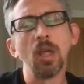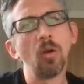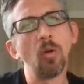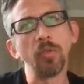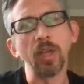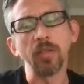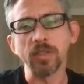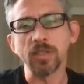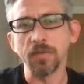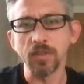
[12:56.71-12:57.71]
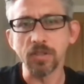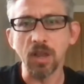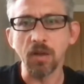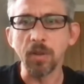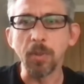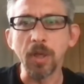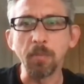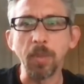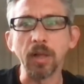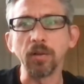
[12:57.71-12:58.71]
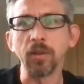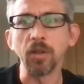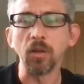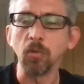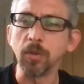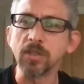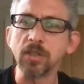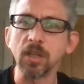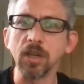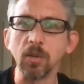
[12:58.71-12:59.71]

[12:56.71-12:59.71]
all the other stuff that's currently being built that almost certainly